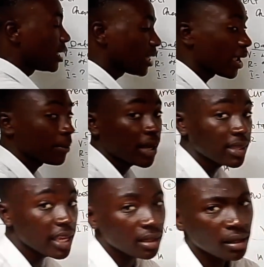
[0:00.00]
a
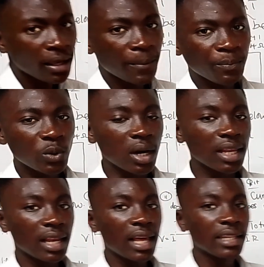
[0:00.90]
time. Then you
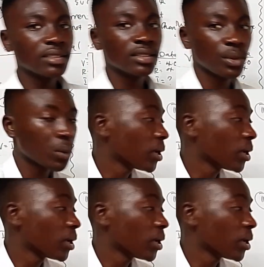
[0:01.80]
analyze your